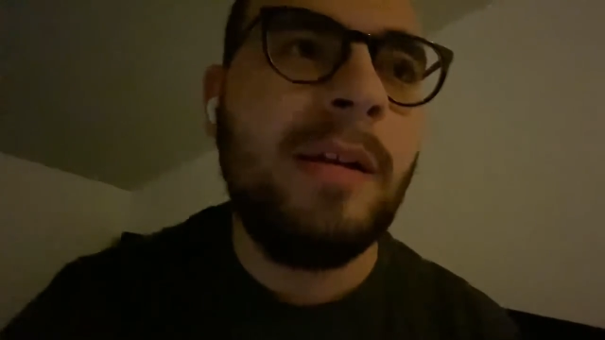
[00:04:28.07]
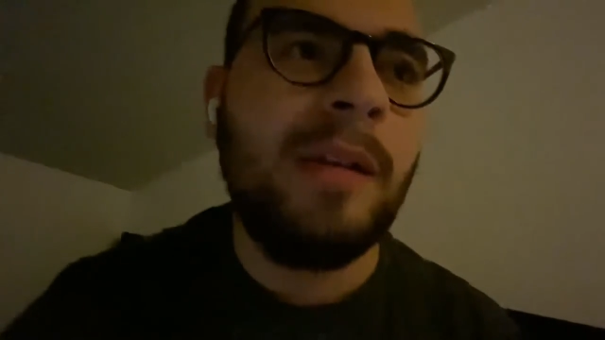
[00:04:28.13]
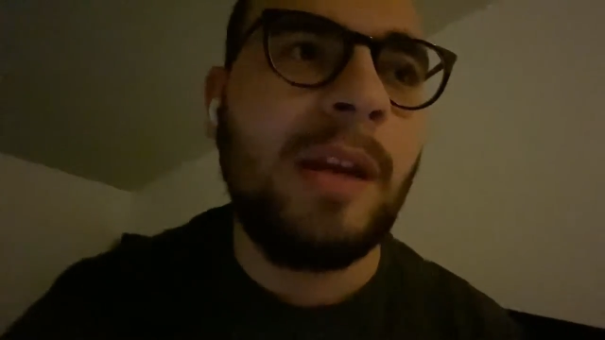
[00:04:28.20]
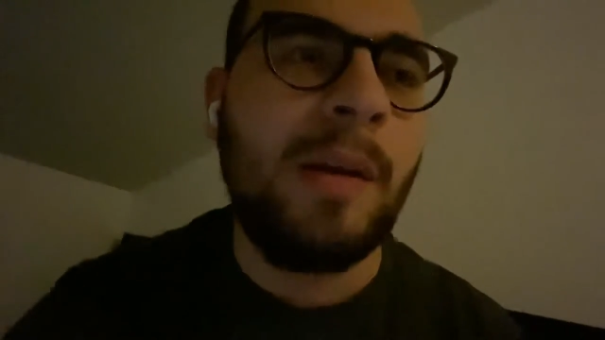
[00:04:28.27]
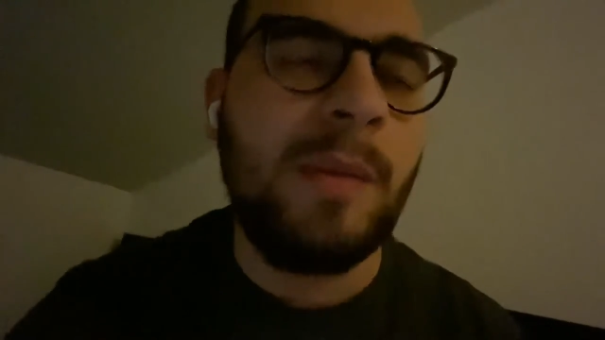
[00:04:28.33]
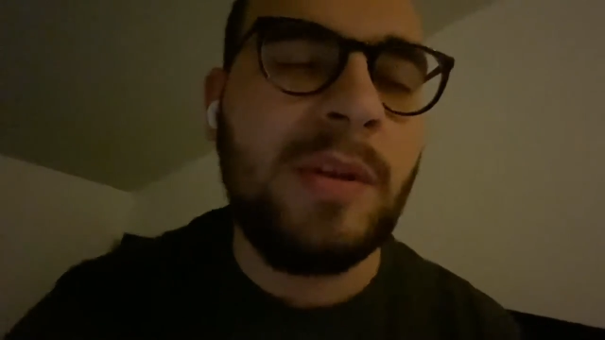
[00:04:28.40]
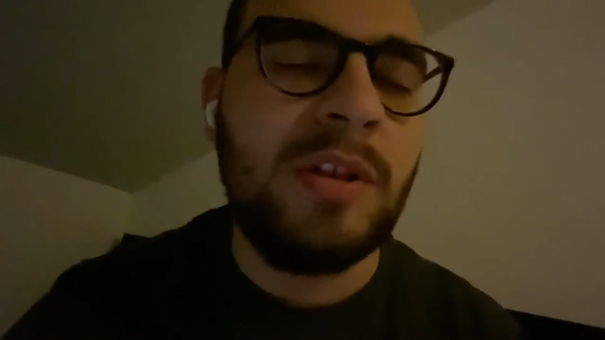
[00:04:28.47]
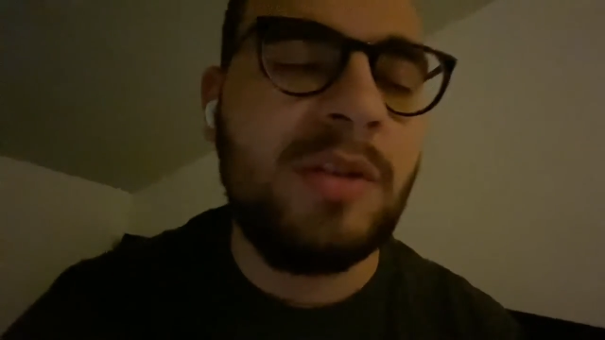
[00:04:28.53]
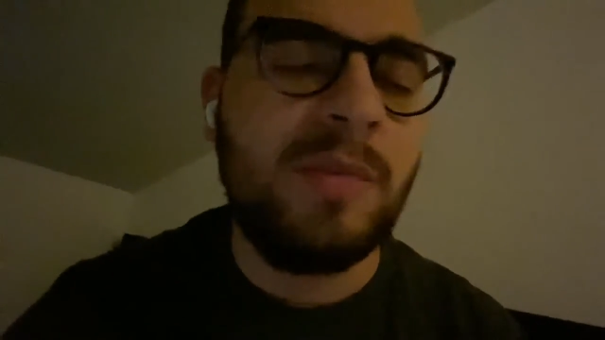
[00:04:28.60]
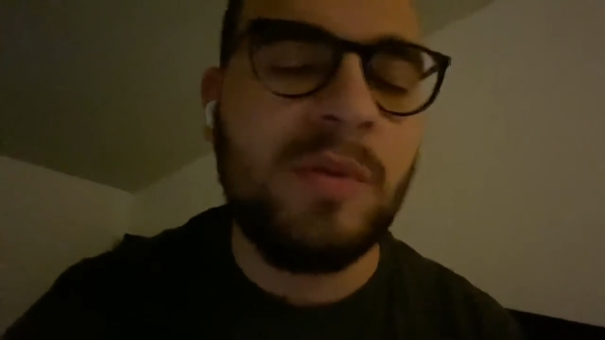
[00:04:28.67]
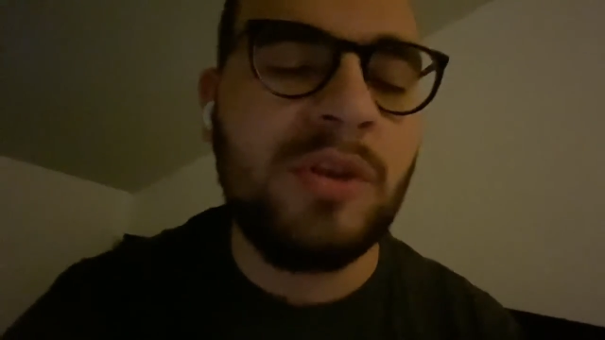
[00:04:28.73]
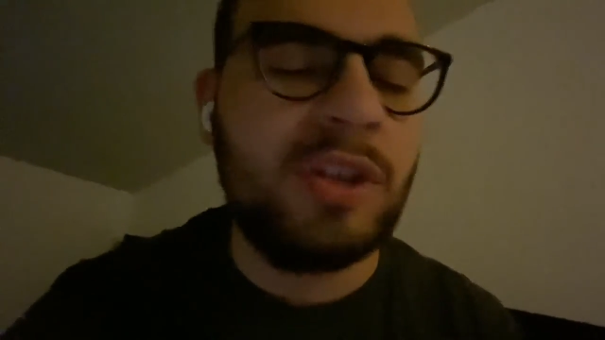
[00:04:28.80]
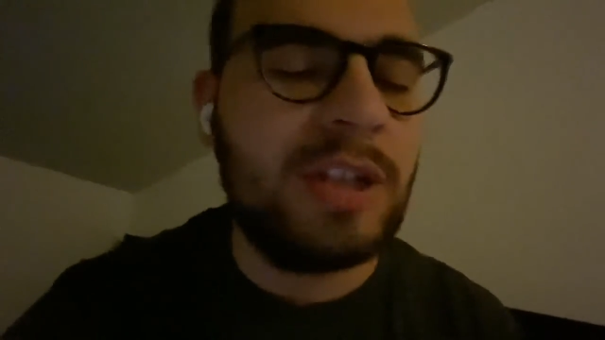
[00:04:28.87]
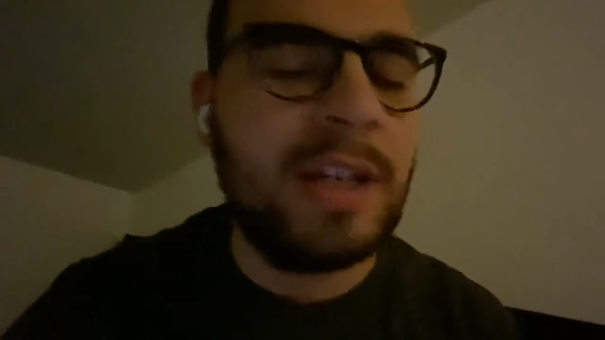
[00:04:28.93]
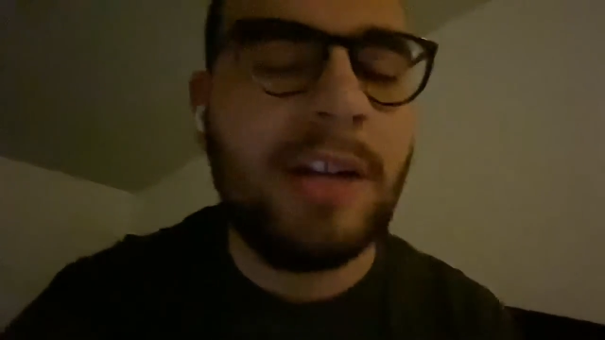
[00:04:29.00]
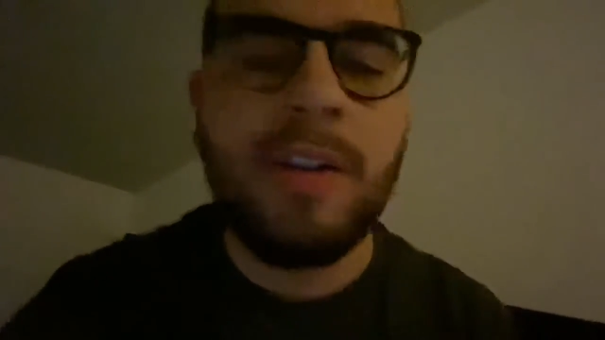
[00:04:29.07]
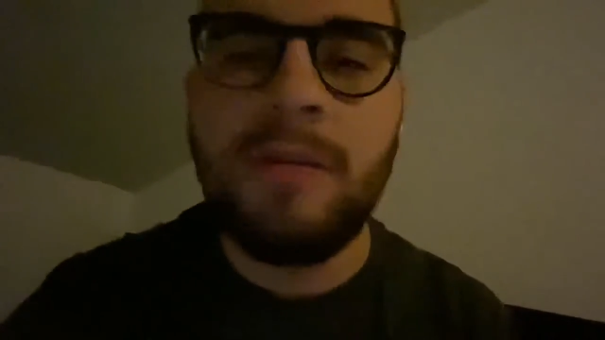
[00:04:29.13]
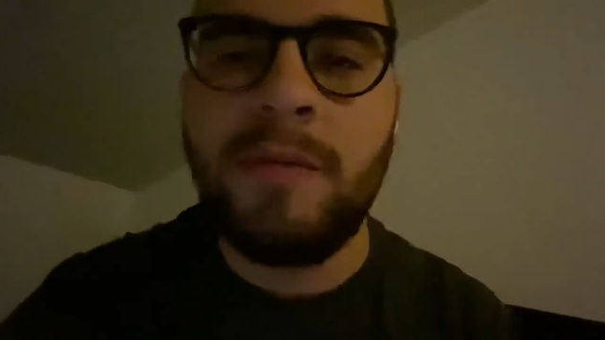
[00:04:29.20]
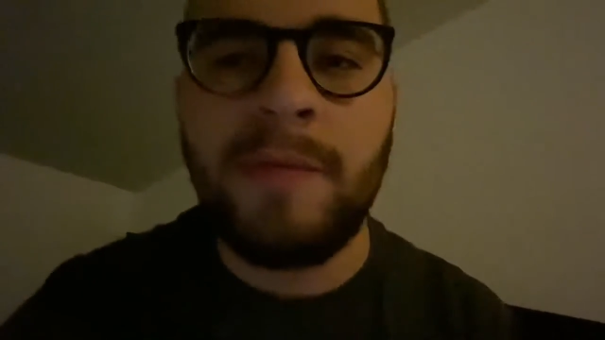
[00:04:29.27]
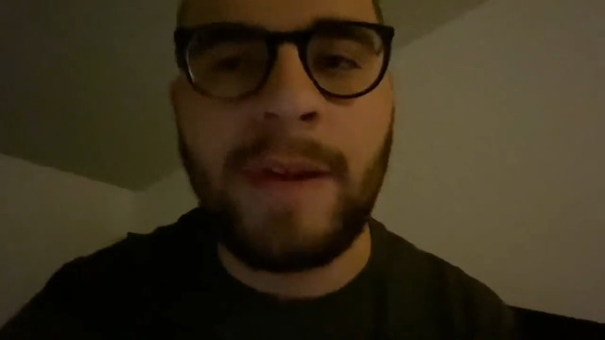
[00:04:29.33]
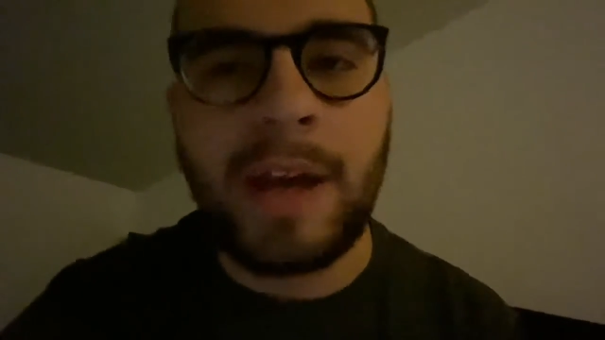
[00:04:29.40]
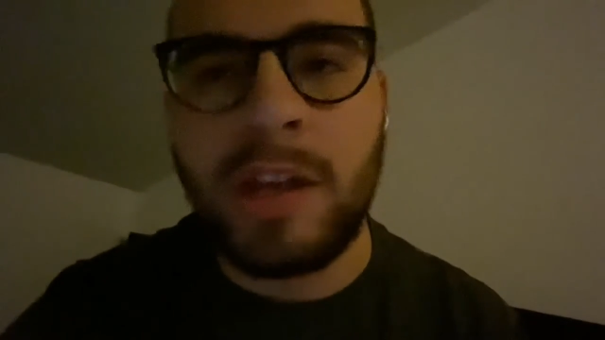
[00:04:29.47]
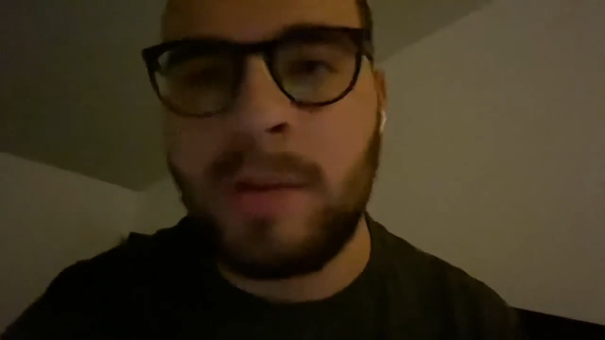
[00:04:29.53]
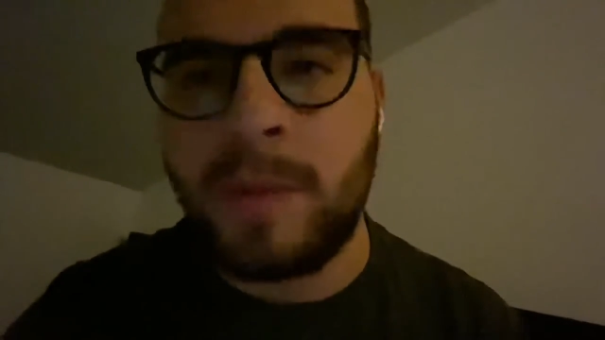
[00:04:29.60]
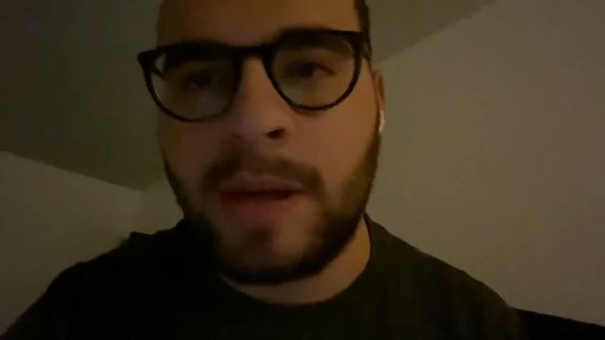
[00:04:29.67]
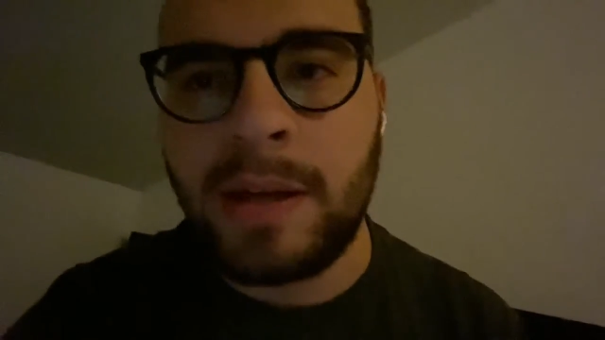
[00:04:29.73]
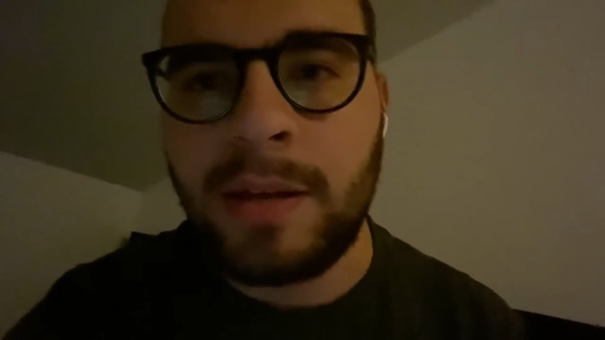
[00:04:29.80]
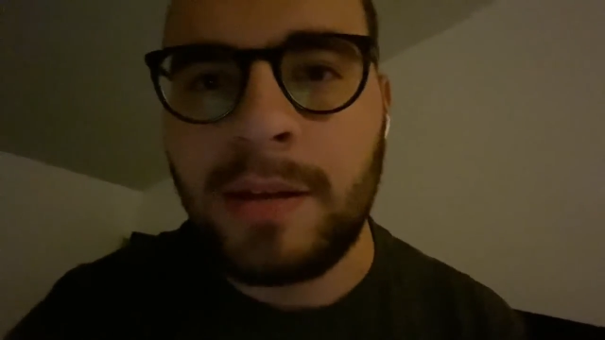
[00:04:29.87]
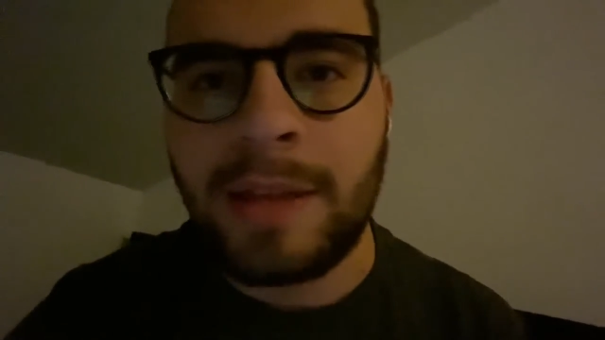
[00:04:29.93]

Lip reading: that we're just here to evaluate.